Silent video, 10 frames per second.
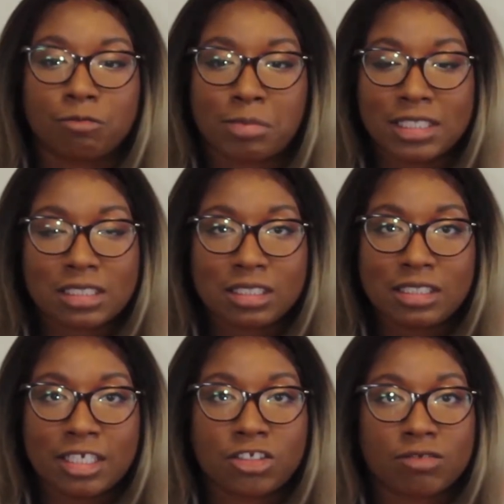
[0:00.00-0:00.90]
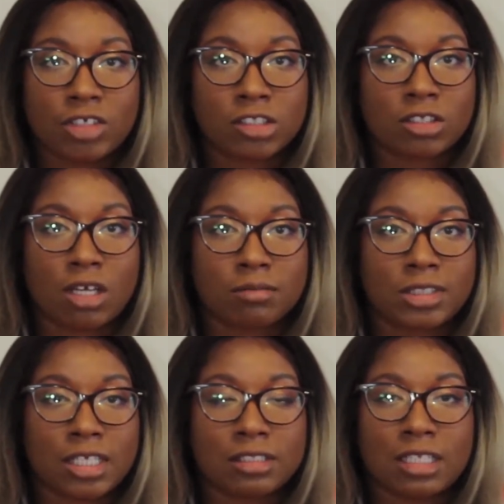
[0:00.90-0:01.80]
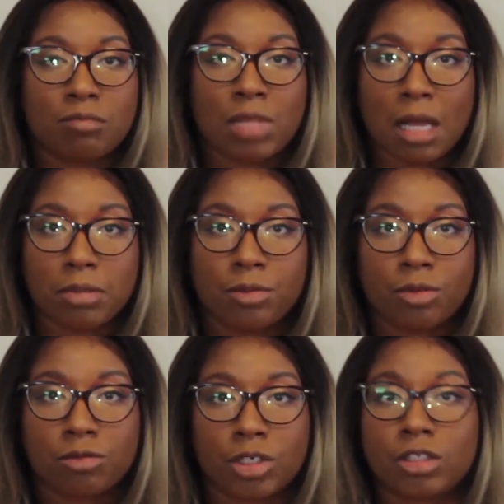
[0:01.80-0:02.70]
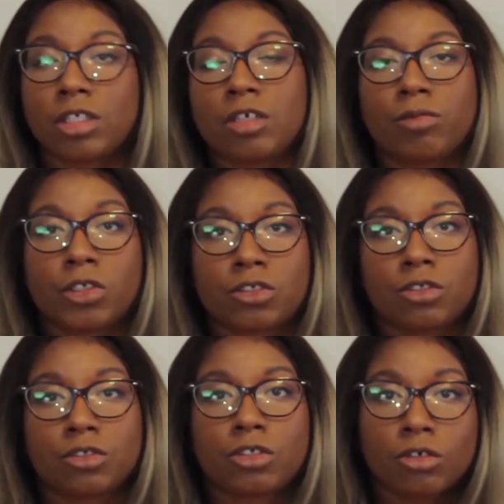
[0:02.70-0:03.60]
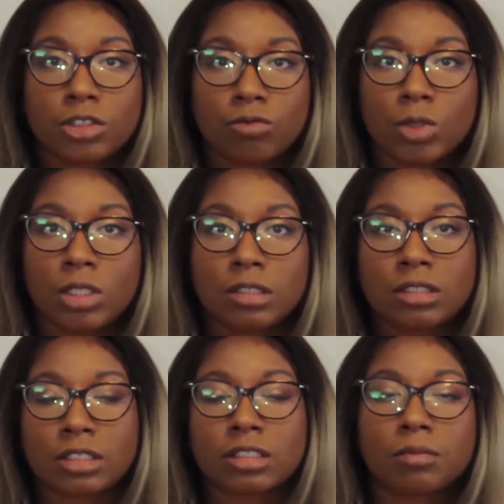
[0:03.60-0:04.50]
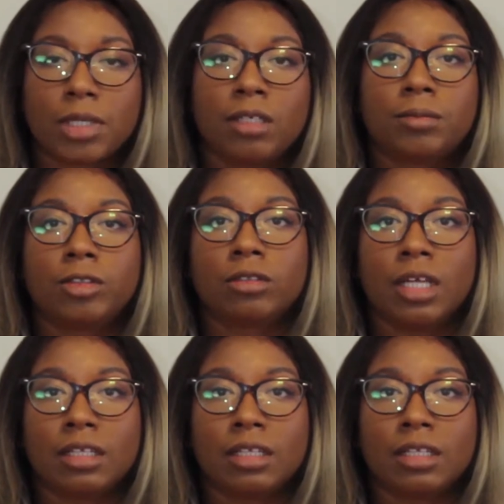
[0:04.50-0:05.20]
basically Nation of Islam says that Black people were the original chosen ones in the Bible,